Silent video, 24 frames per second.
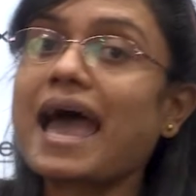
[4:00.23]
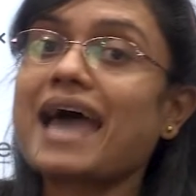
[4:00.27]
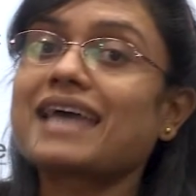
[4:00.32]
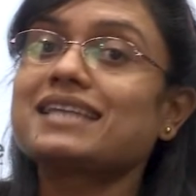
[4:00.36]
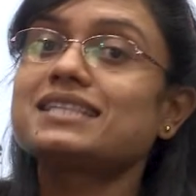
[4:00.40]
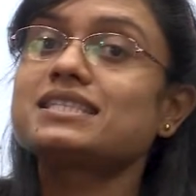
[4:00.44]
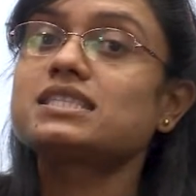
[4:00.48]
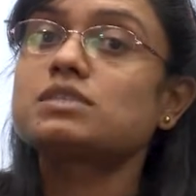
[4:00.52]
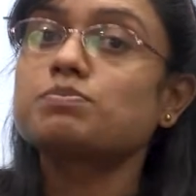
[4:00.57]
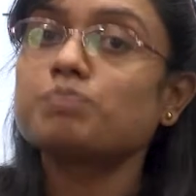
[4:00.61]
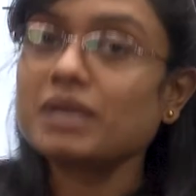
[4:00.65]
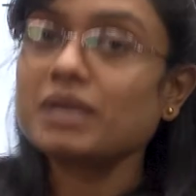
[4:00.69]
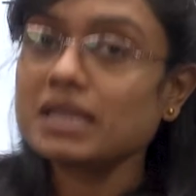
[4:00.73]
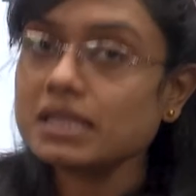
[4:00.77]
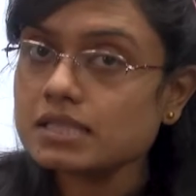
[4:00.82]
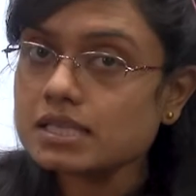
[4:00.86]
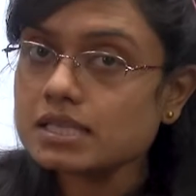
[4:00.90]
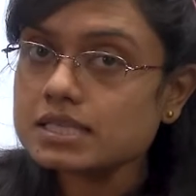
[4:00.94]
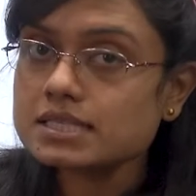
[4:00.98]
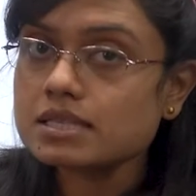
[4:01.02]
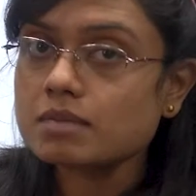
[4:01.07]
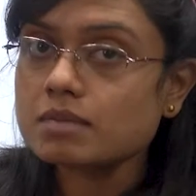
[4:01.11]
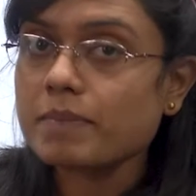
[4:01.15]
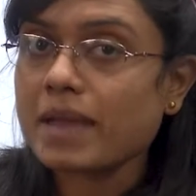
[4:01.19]
and speed
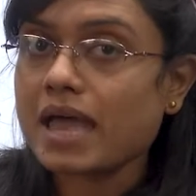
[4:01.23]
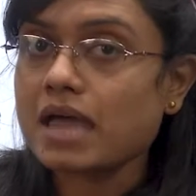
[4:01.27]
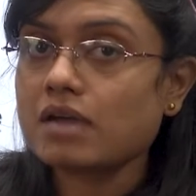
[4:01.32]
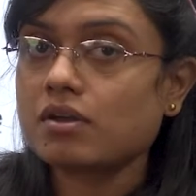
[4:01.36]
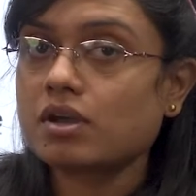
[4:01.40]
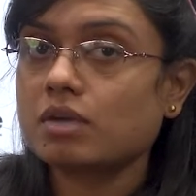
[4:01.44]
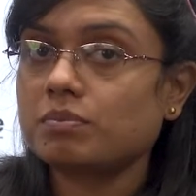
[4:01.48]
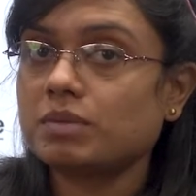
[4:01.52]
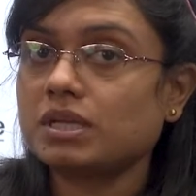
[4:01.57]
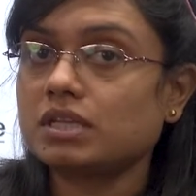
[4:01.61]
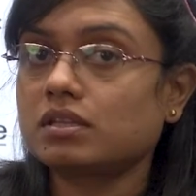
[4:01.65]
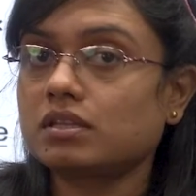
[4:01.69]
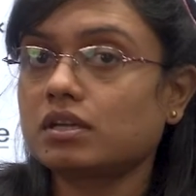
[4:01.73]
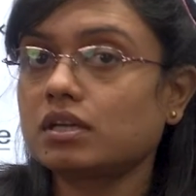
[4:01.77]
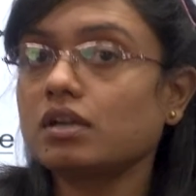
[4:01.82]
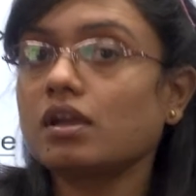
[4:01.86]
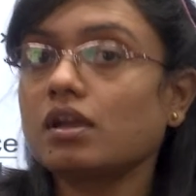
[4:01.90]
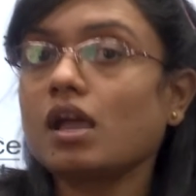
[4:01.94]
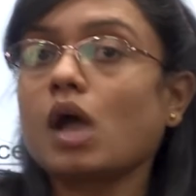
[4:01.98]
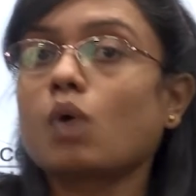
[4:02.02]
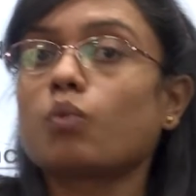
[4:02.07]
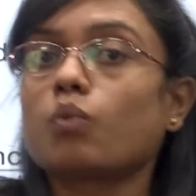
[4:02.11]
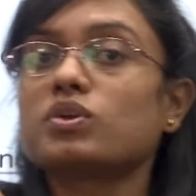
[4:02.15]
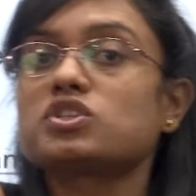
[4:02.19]
is the parameter
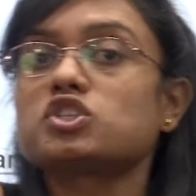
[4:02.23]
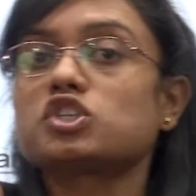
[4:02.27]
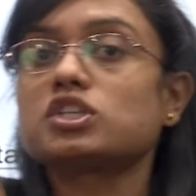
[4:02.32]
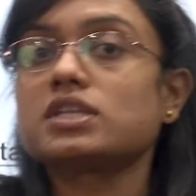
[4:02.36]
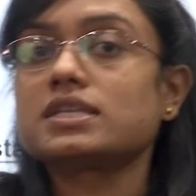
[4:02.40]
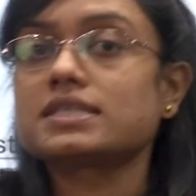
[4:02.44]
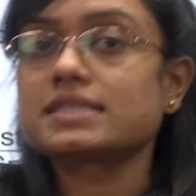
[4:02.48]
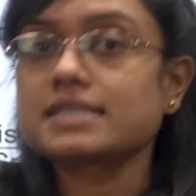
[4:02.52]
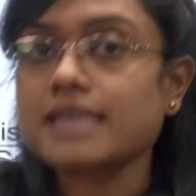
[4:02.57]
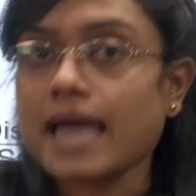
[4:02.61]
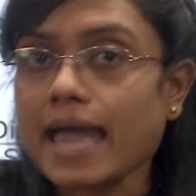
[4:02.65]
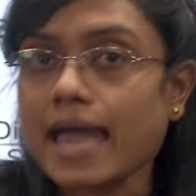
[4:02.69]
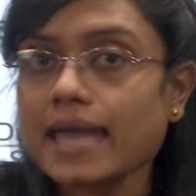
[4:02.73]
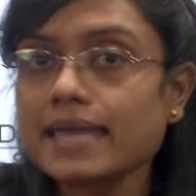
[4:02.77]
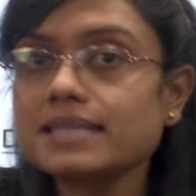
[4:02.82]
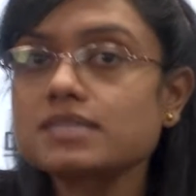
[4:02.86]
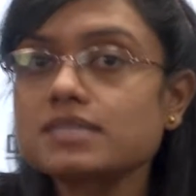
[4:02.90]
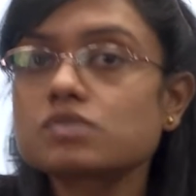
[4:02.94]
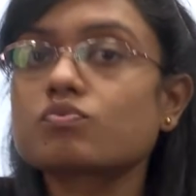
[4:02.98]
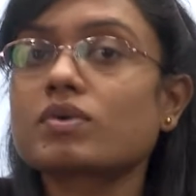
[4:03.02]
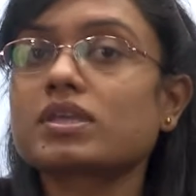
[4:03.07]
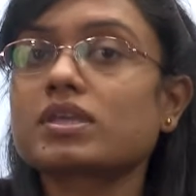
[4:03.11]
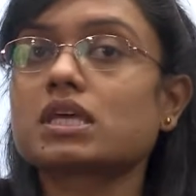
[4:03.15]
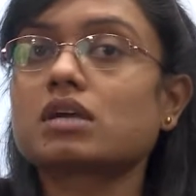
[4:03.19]
which
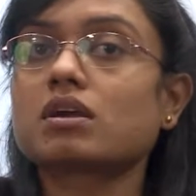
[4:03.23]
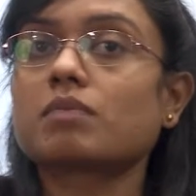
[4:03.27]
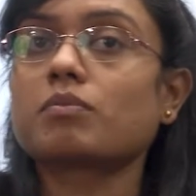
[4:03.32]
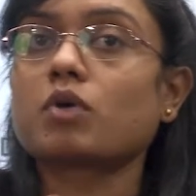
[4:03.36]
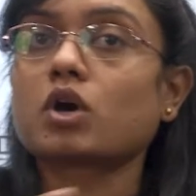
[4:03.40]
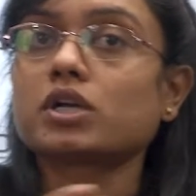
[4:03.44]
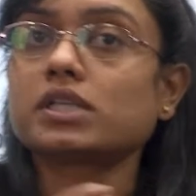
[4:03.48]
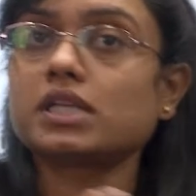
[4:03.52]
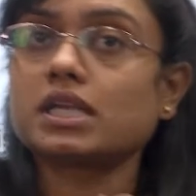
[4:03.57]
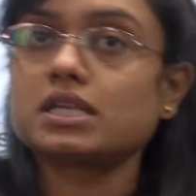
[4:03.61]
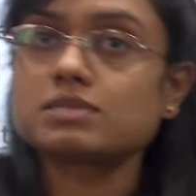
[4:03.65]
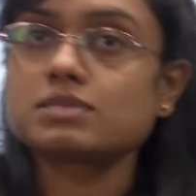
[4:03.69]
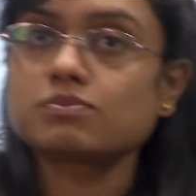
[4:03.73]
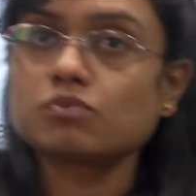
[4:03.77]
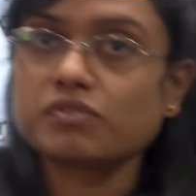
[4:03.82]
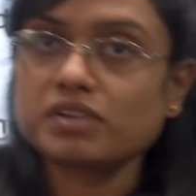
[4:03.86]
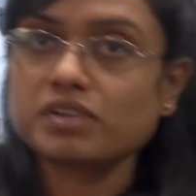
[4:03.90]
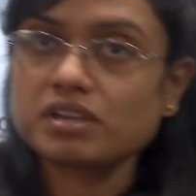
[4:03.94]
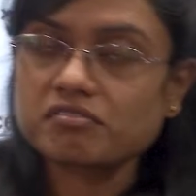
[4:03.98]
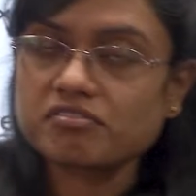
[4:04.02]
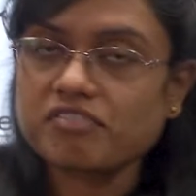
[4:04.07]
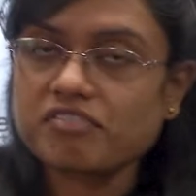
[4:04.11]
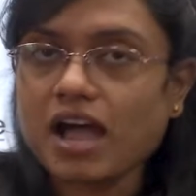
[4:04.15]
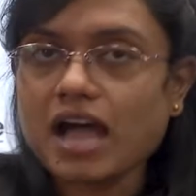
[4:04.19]
decides whether a body is
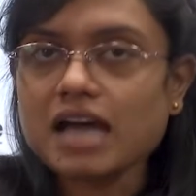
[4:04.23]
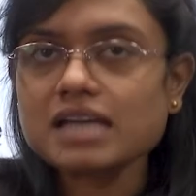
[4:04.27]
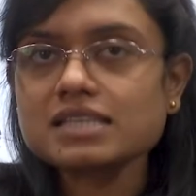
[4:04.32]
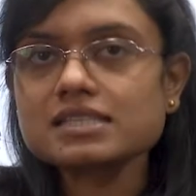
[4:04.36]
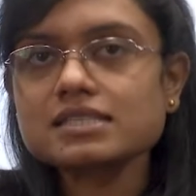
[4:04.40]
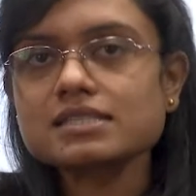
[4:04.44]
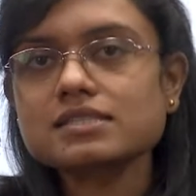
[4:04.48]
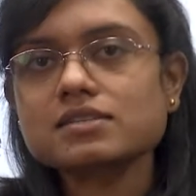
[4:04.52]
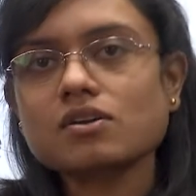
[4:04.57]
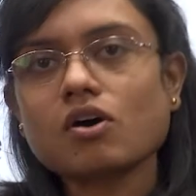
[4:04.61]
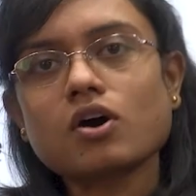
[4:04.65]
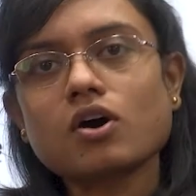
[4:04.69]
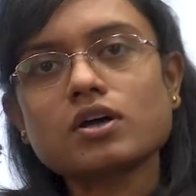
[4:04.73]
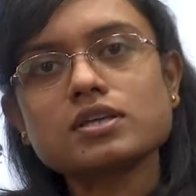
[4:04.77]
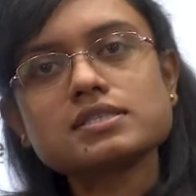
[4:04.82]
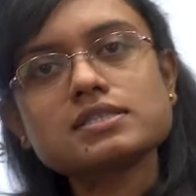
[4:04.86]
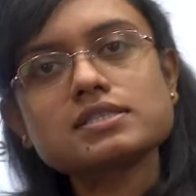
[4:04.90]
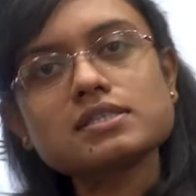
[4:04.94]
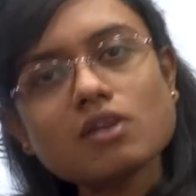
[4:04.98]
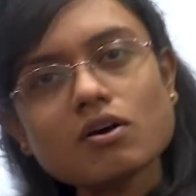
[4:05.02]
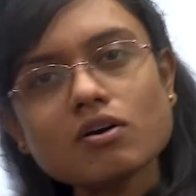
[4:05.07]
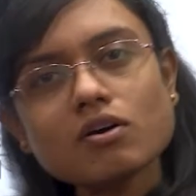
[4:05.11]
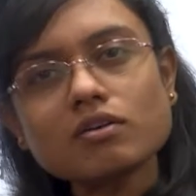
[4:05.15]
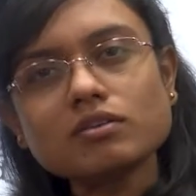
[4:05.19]
moving fast or
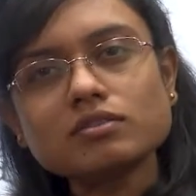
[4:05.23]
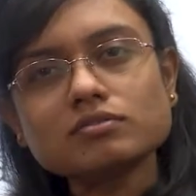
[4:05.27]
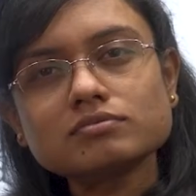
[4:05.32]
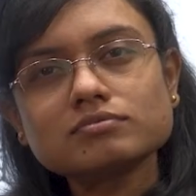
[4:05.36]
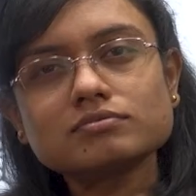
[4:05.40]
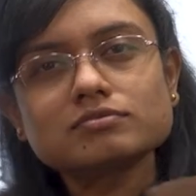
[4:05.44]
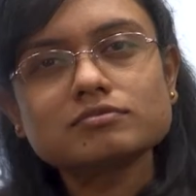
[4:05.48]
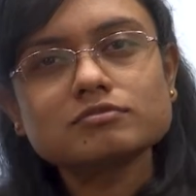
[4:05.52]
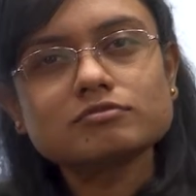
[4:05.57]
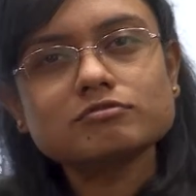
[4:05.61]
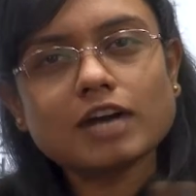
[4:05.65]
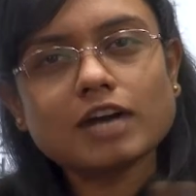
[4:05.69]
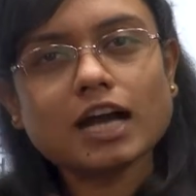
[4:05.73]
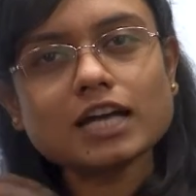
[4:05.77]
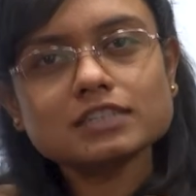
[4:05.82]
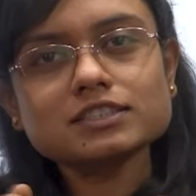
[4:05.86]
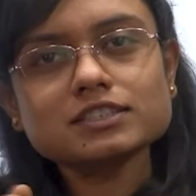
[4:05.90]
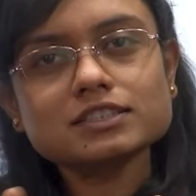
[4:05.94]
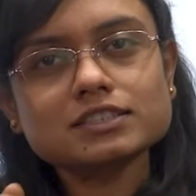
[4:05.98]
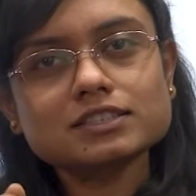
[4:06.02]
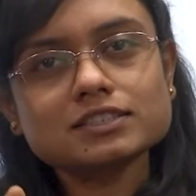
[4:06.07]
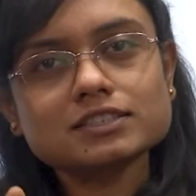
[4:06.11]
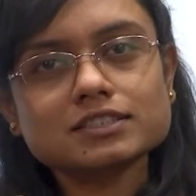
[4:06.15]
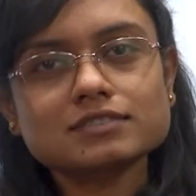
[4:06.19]
slow.
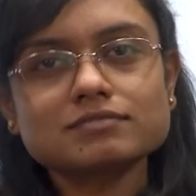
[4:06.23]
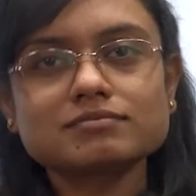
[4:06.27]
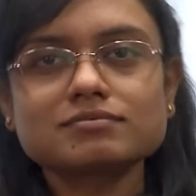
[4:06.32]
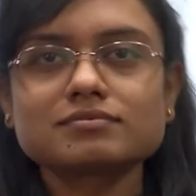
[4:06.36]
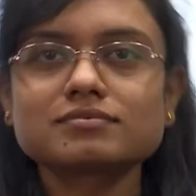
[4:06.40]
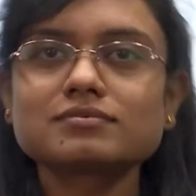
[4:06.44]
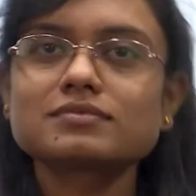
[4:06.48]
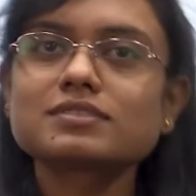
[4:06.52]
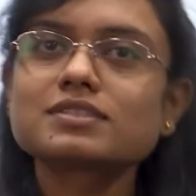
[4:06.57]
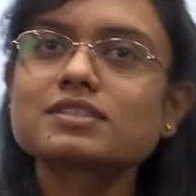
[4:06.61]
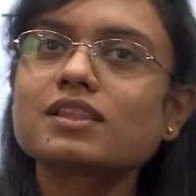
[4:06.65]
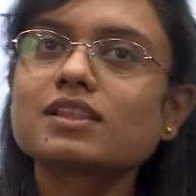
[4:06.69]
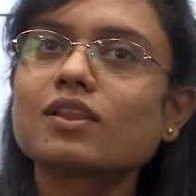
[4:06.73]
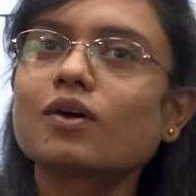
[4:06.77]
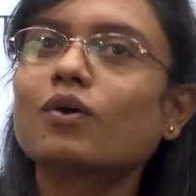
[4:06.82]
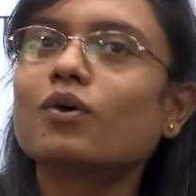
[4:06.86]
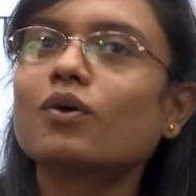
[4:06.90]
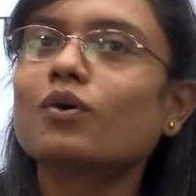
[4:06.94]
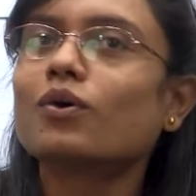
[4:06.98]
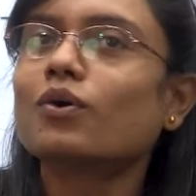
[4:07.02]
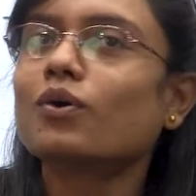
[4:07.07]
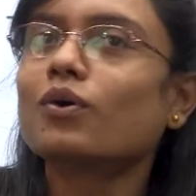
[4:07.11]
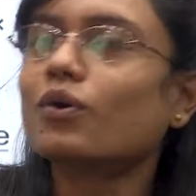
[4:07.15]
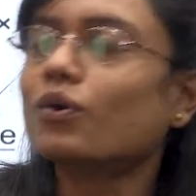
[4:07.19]
Fast,
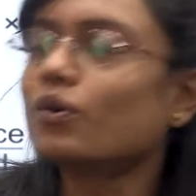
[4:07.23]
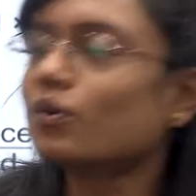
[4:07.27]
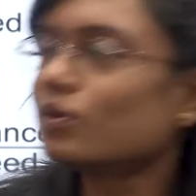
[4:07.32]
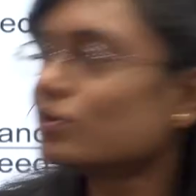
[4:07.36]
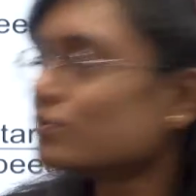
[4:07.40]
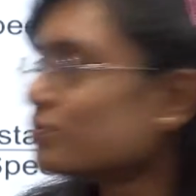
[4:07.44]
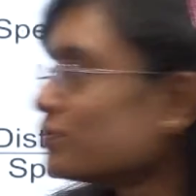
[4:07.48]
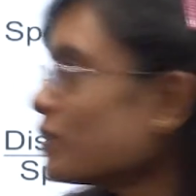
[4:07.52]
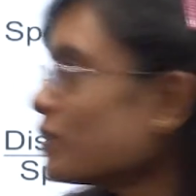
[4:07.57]
slow.